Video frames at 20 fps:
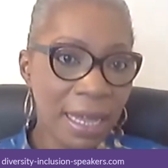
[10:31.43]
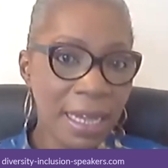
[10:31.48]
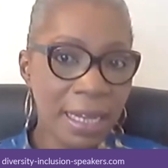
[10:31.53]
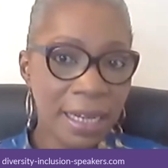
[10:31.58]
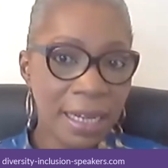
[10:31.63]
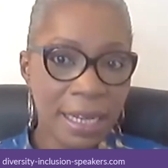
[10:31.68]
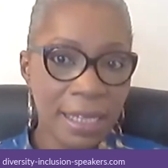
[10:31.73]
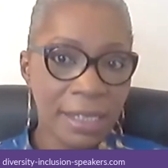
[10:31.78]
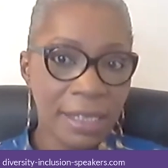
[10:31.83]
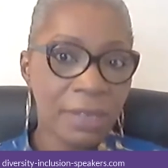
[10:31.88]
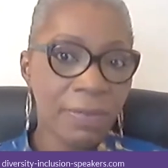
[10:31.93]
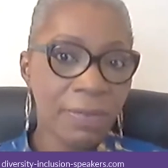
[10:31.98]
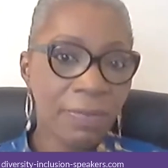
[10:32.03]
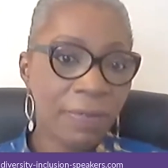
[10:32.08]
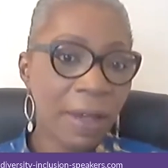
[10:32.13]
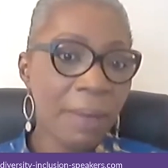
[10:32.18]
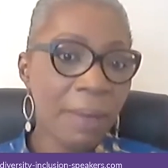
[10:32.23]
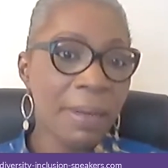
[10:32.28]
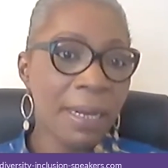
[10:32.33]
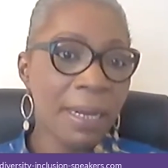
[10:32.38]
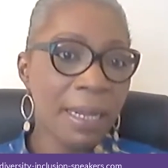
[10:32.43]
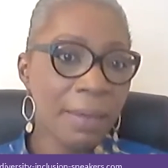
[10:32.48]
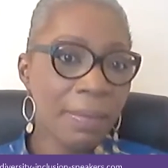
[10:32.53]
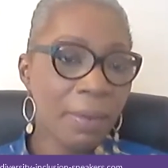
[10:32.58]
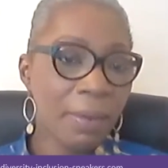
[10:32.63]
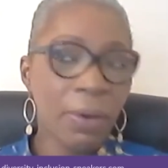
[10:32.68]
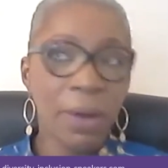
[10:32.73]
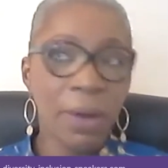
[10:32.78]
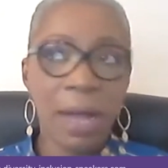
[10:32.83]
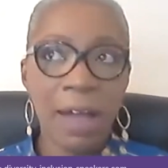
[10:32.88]
in his family
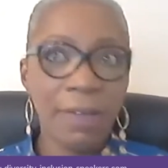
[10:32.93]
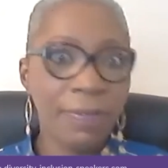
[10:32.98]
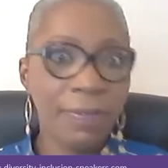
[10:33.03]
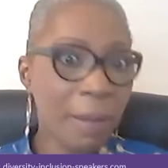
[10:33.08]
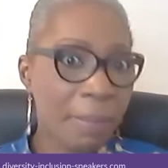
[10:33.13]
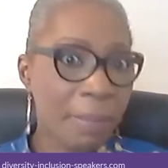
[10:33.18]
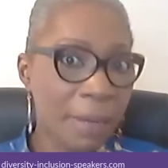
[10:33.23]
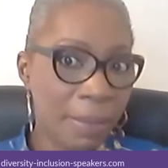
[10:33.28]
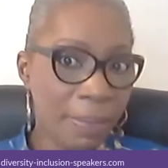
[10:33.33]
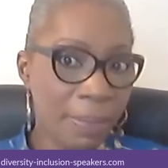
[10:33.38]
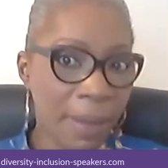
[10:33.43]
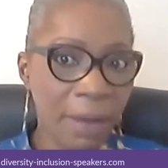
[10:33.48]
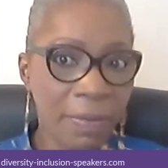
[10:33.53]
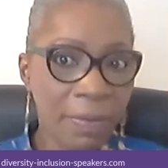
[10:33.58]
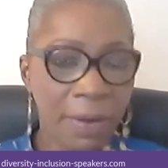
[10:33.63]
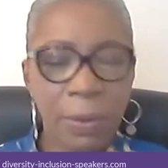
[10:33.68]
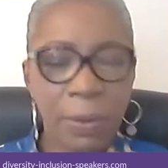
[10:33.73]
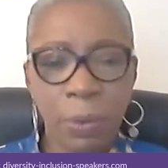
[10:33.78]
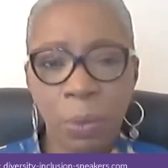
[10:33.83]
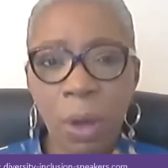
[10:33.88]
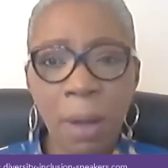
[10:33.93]
or her family background.